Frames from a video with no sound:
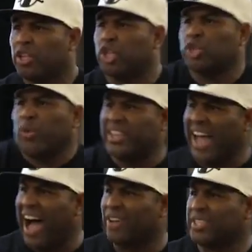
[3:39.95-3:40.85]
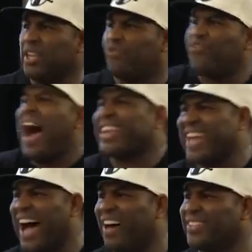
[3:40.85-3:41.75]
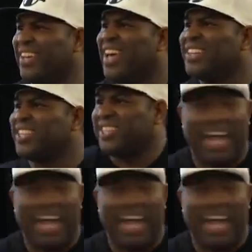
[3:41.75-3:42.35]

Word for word: to 3,000 to 5,000 to